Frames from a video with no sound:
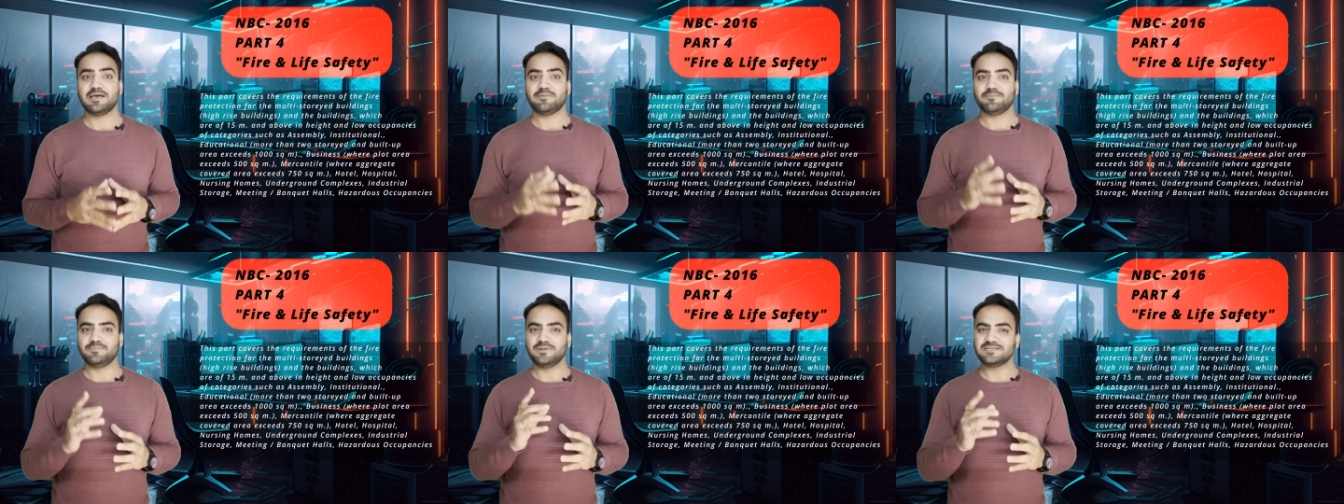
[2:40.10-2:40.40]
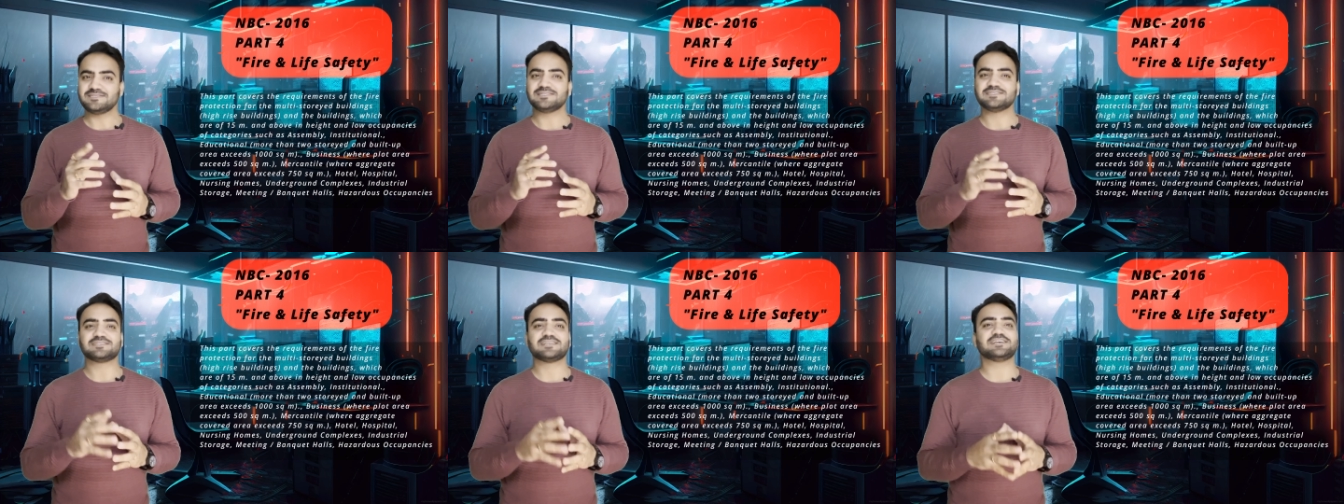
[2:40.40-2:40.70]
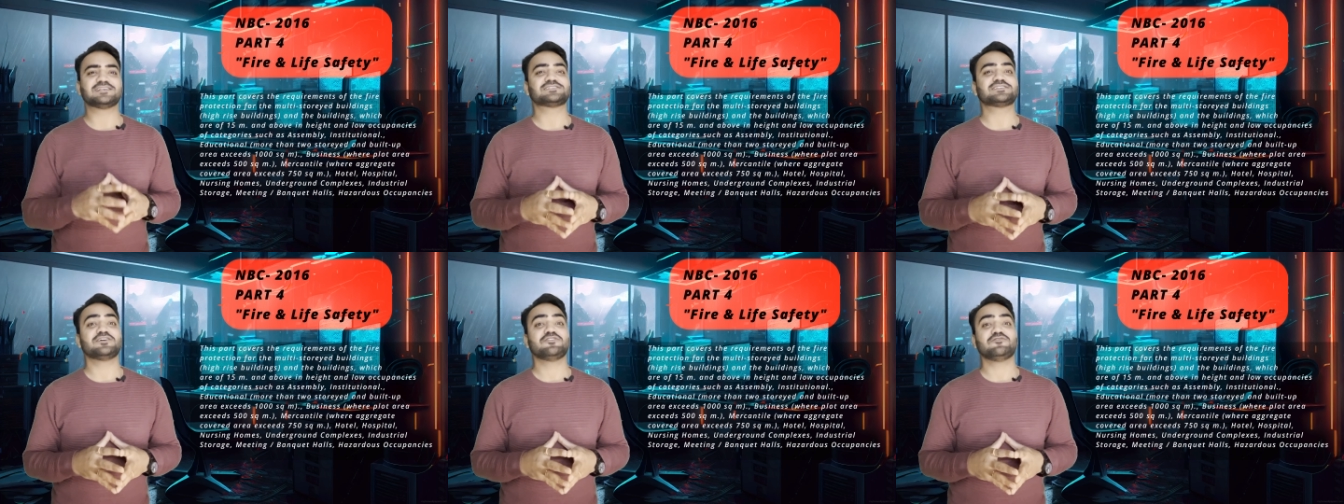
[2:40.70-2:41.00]

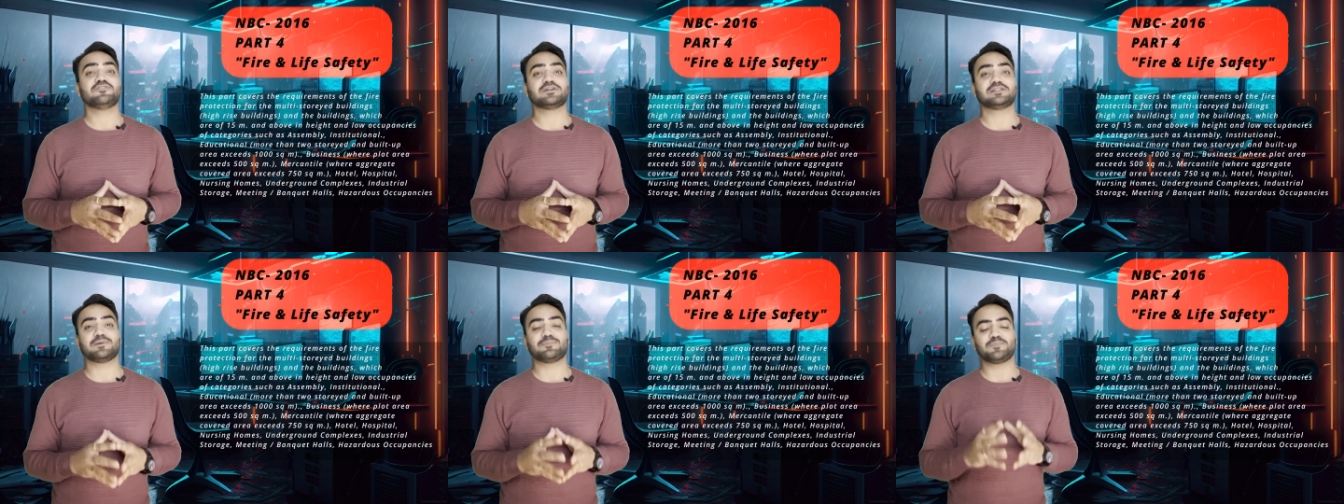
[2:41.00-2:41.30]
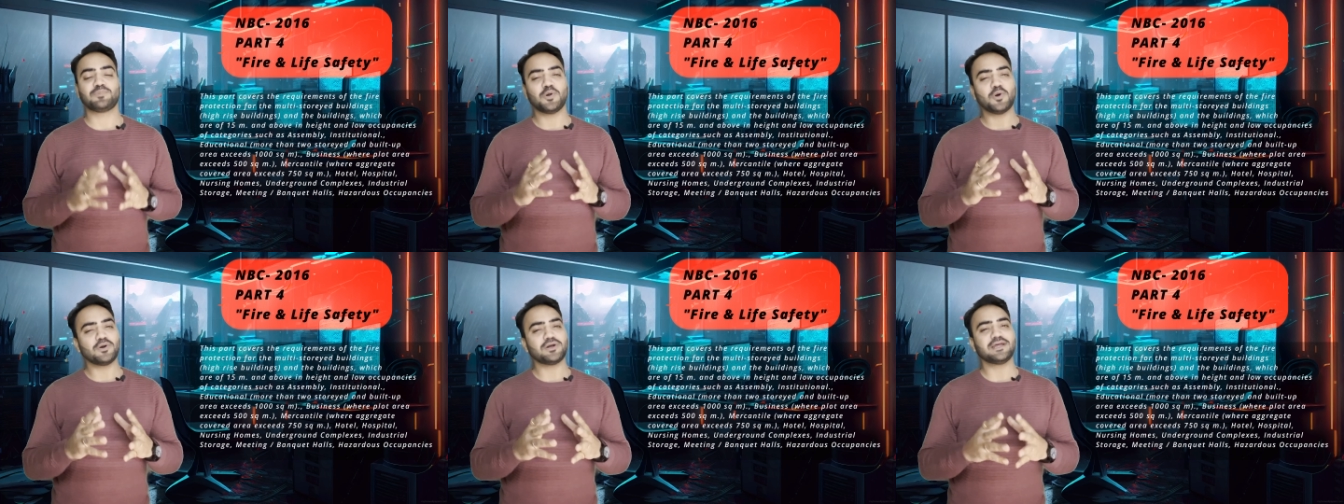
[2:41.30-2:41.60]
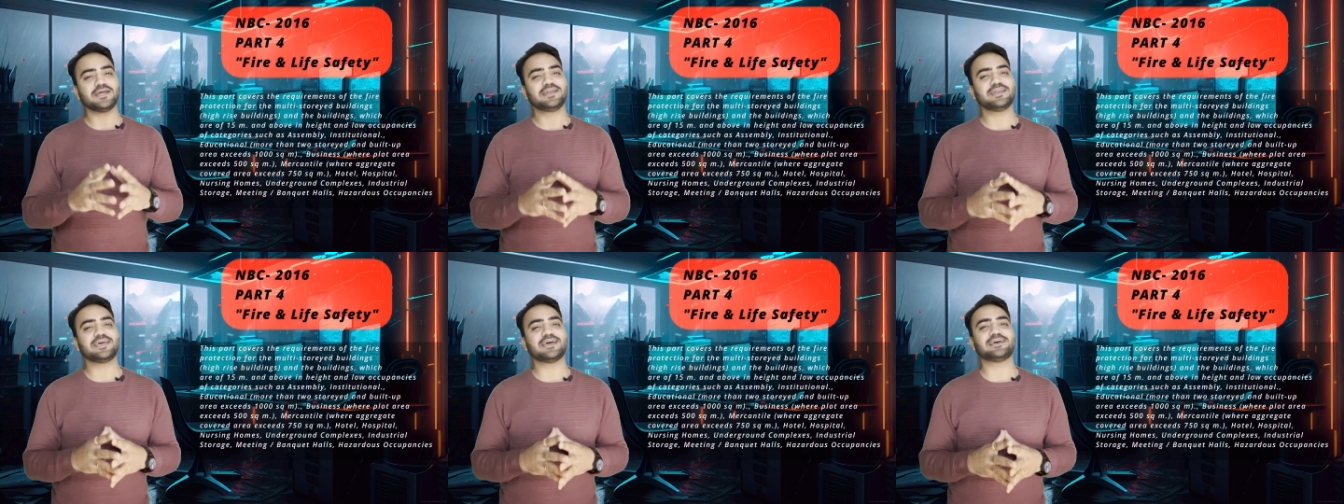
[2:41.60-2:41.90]
Businesses where the plot
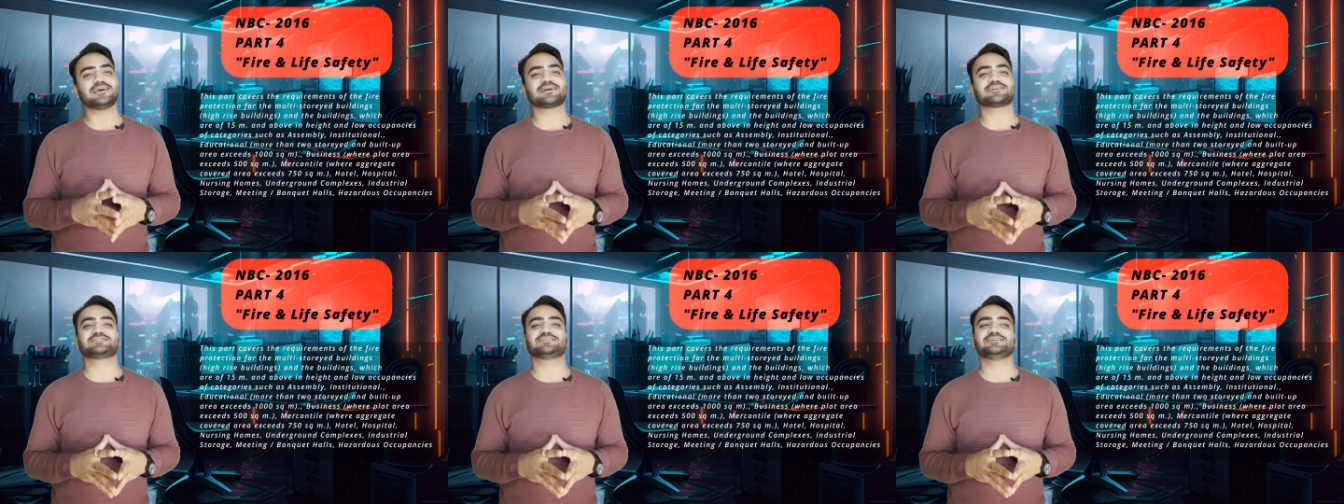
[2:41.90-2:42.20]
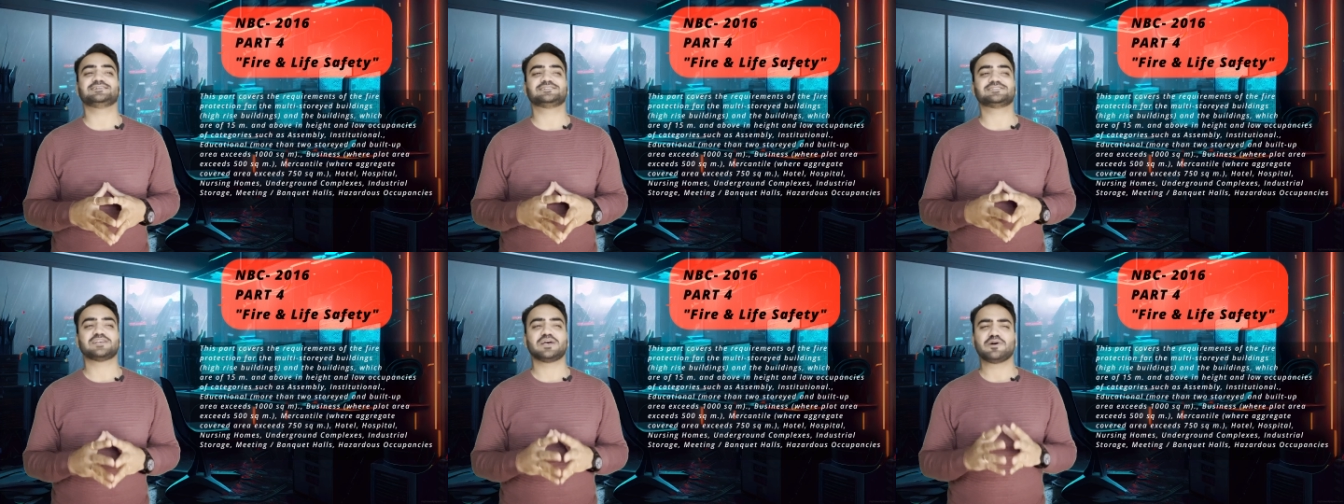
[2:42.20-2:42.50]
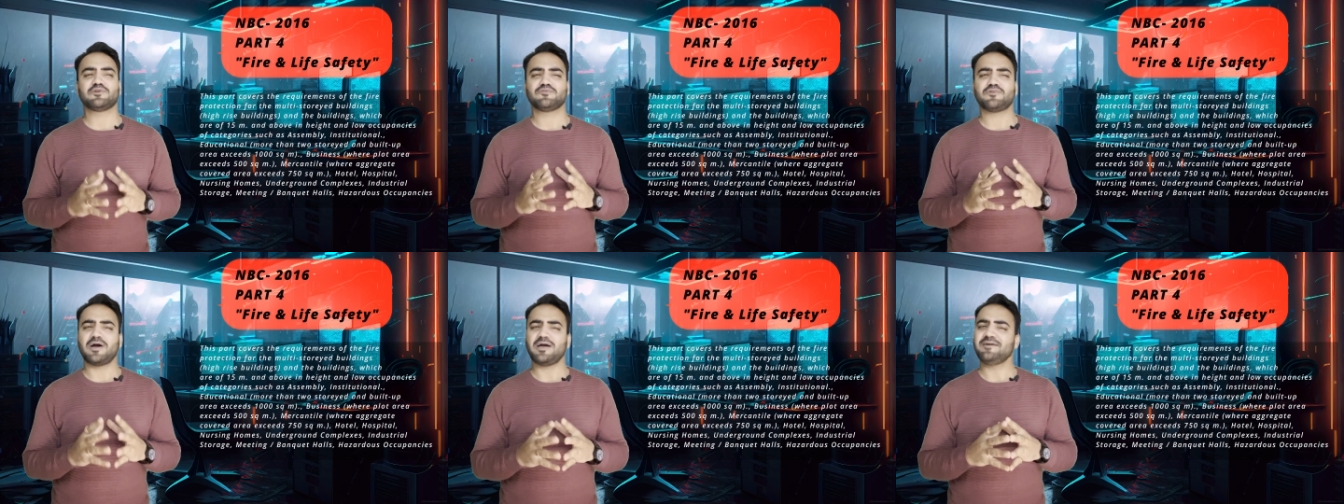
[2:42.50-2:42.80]
area exceeds
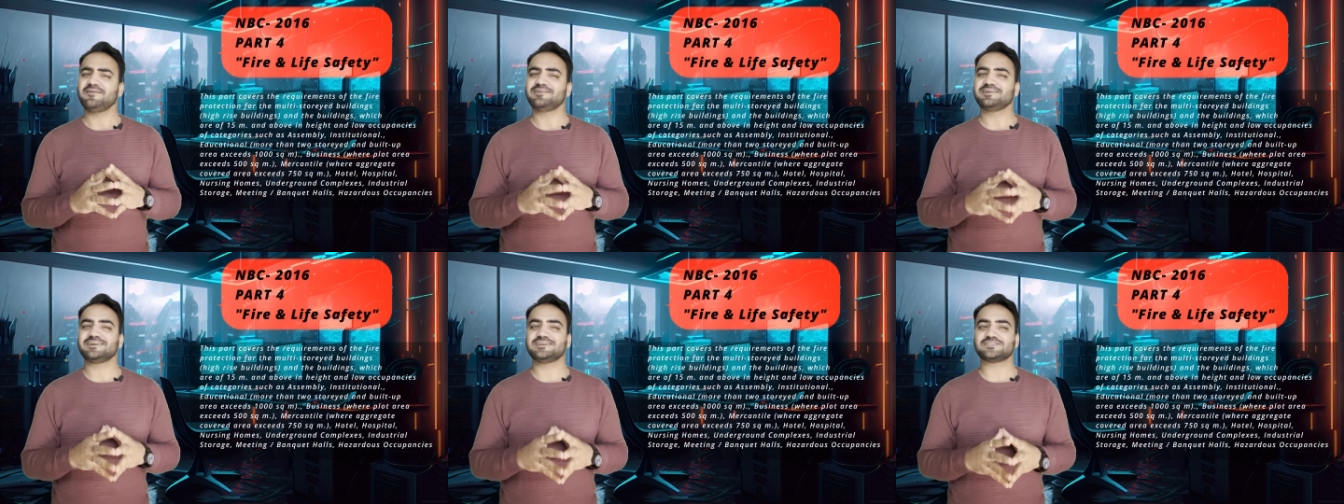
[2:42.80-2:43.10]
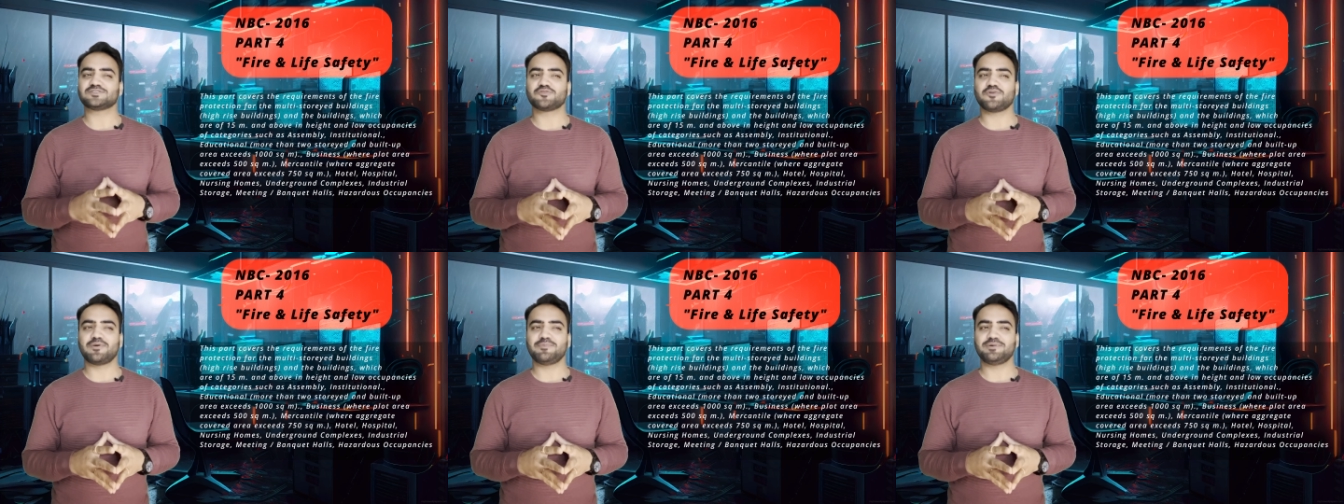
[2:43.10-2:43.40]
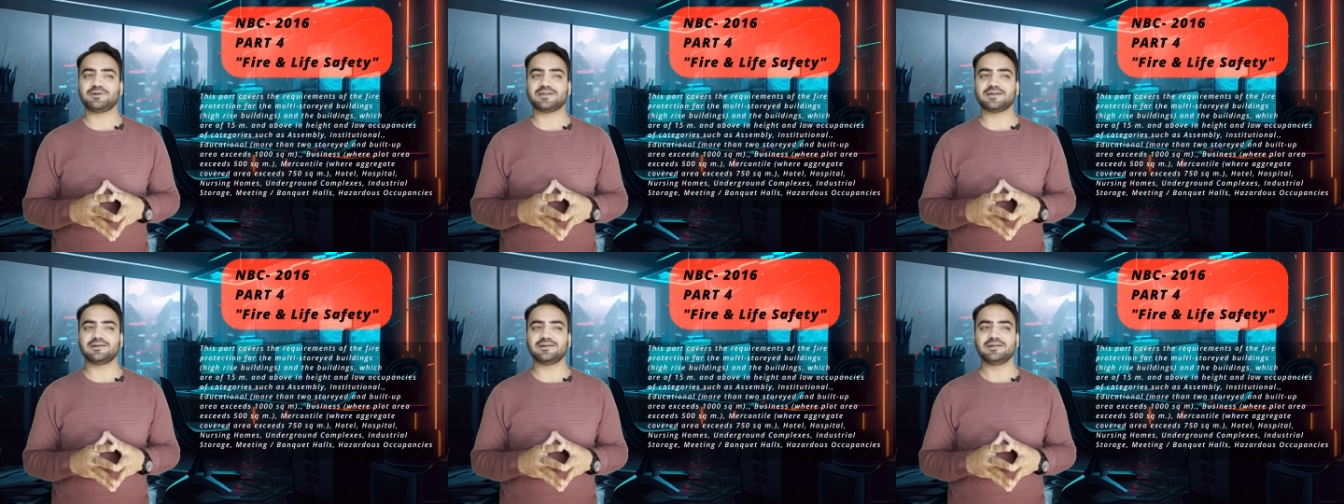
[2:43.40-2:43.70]
500 square
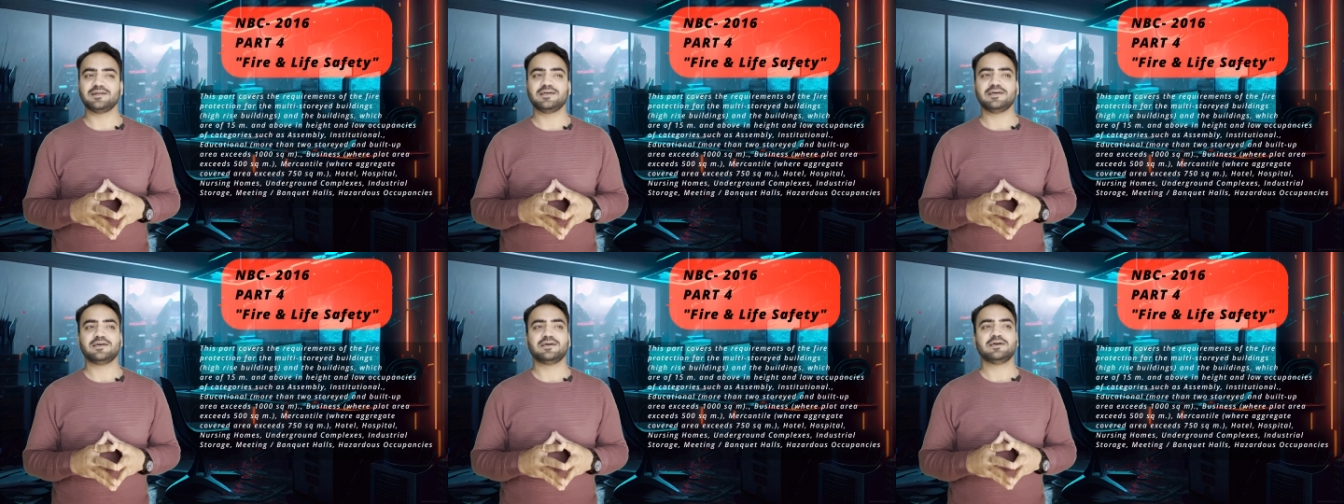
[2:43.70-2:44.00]
meter,